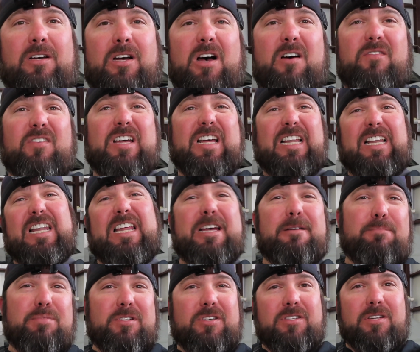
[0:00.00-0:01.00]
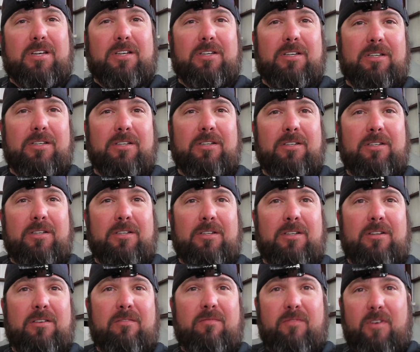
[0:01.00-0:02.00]
of clips
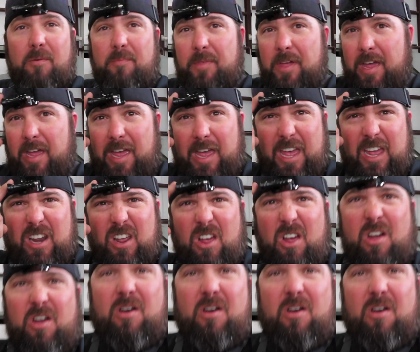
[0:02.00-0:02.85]
from the head,